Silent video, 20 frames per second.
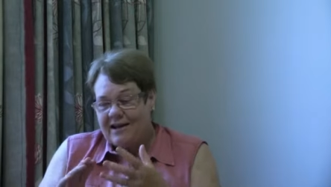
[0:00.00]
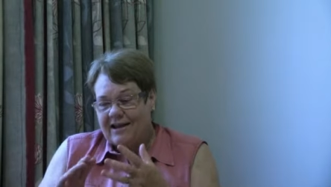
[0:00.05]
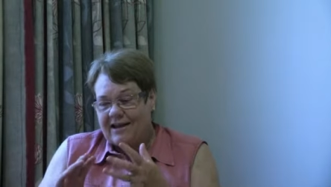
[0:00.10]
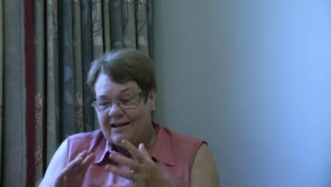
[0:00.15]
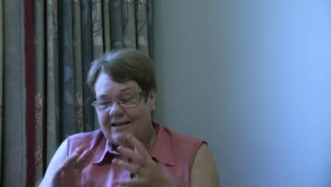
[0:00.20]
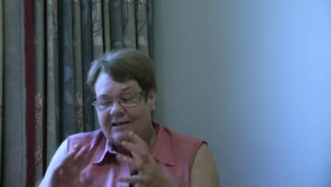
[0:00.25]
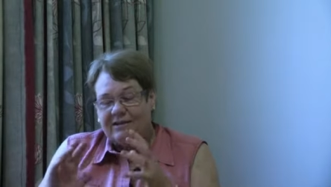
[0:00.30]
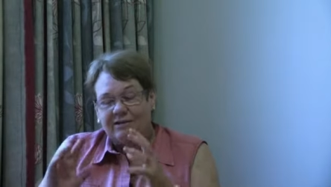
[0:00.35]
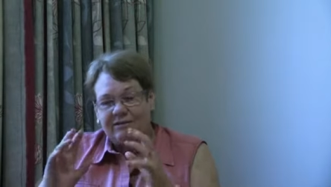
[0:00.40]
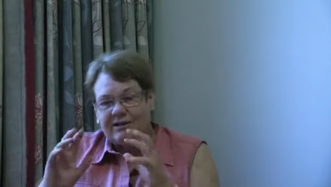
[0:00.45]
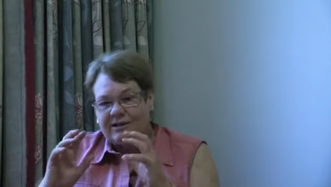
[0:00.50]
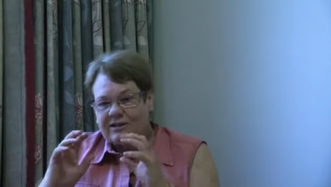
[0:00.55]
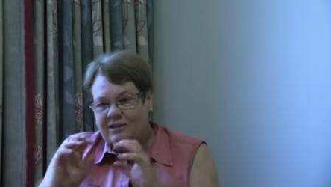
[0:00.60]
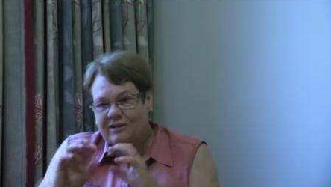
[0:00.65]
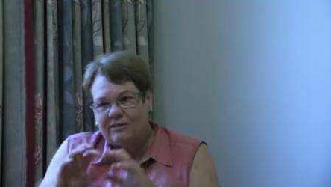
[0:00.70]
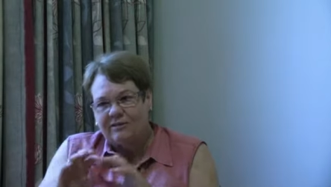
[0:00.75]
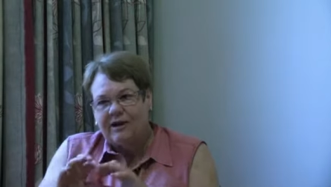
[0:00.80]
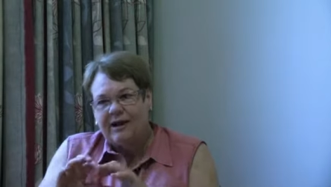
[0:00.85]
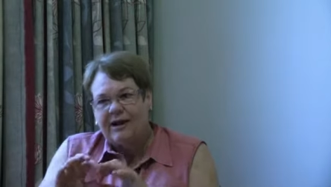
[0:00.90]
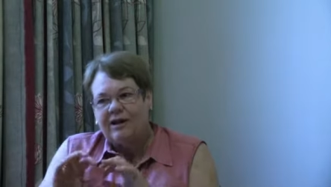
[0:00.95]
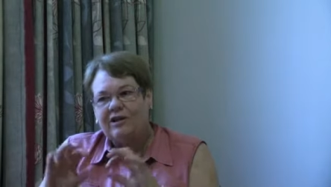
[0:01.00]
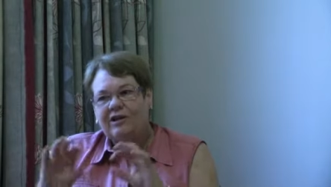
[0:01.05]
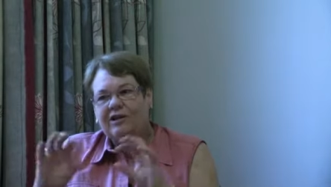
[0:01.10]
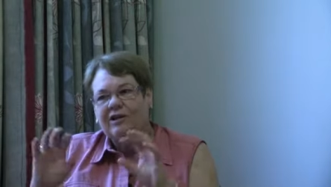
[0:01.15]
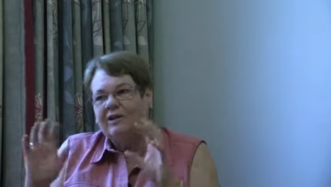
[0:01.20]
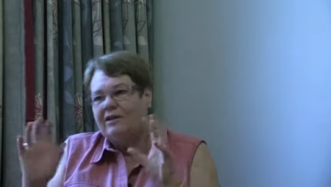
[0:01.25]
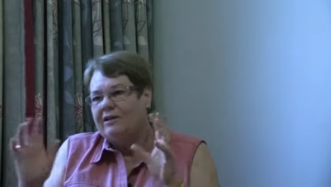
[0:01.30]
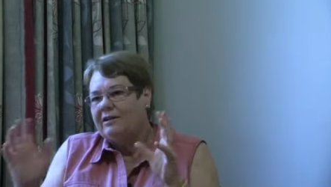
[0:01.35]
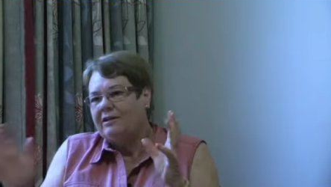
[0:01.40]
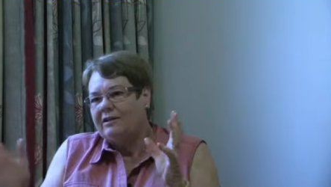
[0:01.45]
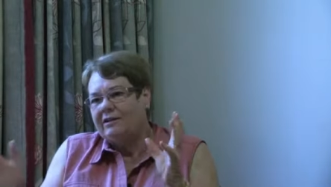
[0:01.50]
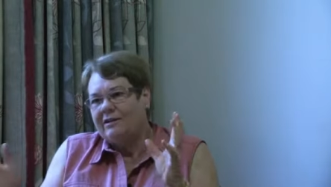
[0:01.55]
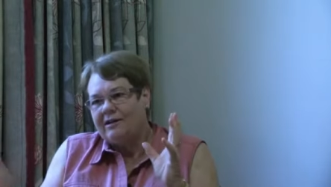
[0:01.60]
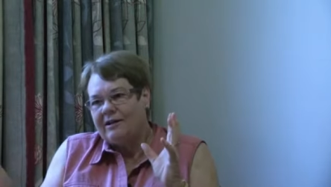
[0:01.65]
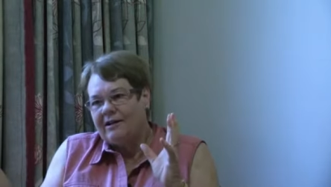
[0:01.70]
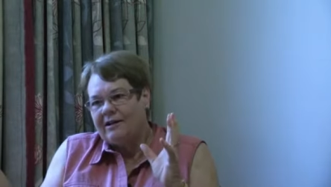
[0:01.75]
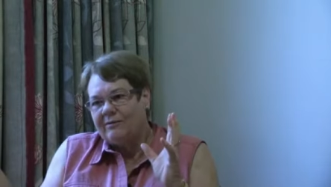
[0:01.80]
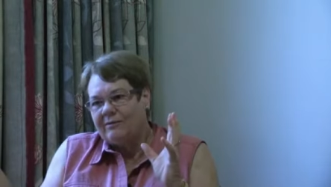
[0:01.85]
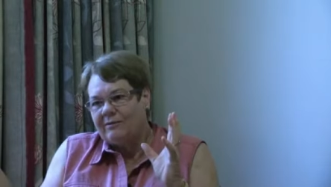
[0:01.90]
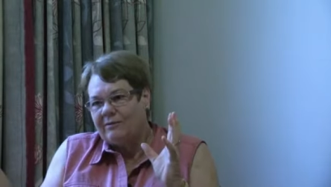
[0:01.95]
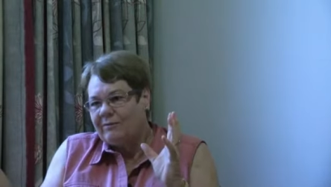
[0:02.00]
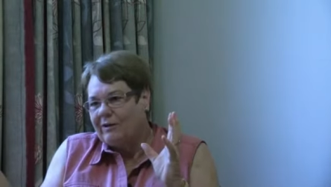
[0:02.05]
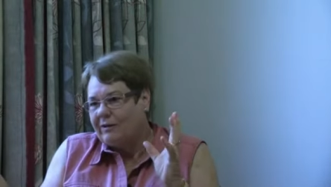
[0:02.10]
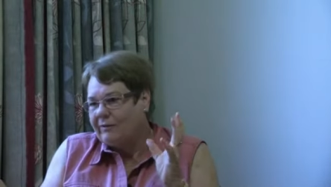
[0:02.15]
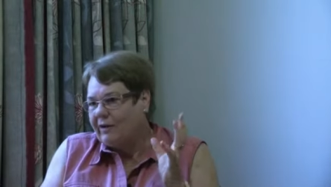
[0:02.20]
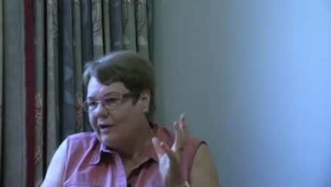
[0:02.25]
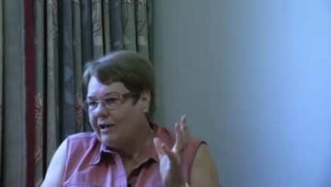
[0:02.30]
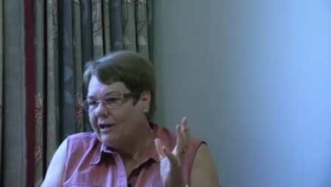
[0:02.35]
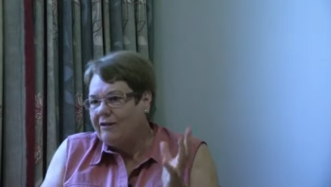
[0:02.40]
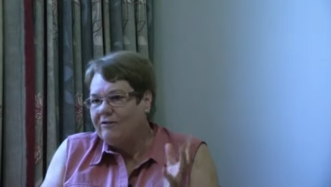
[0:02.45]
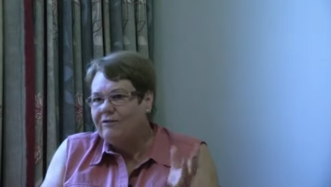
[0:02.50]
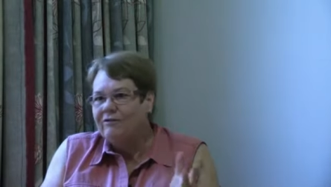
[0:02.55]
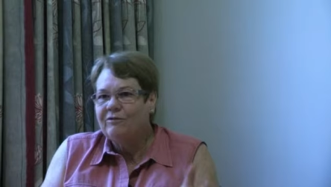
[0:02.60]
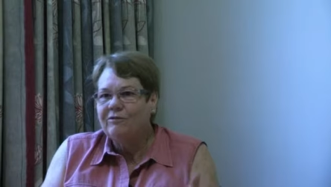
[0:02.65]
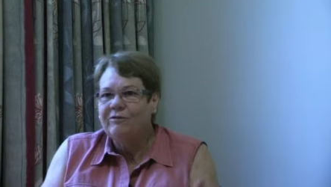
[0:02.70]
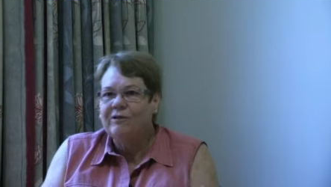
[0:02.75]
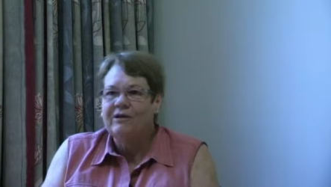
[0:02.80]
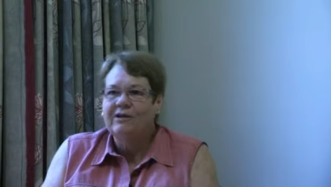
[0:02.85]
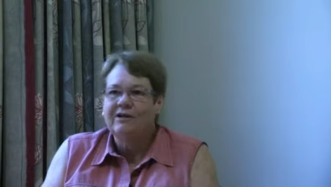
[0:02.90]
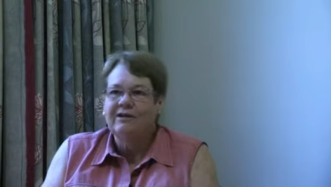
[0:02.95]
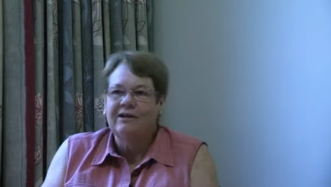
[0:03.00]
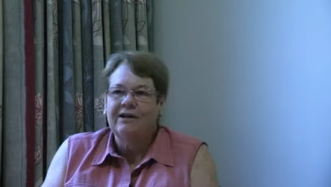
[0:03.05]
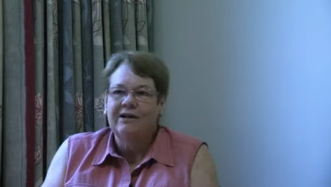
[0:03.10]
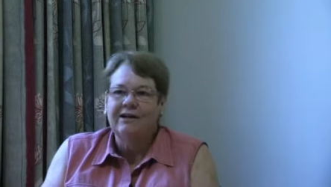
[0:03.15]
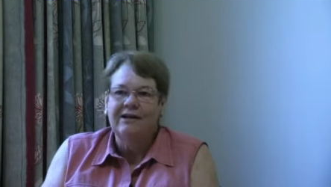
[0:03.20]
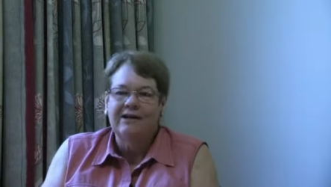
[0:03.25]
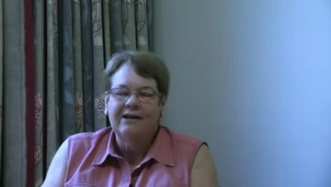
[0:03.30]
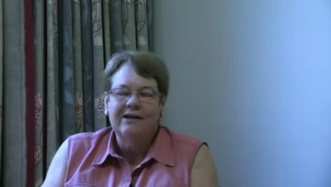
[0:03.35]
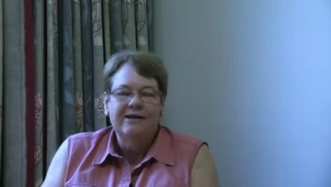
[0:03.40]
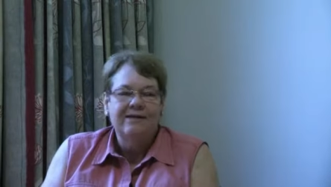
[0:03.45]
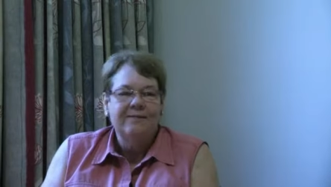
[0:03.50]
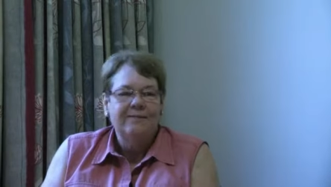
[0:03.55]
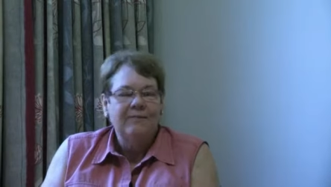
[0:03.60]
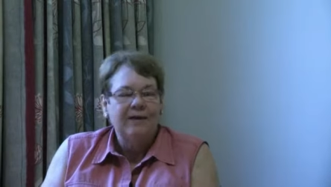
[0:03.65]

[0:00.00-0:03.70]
and the restoration and, and we were left with uh,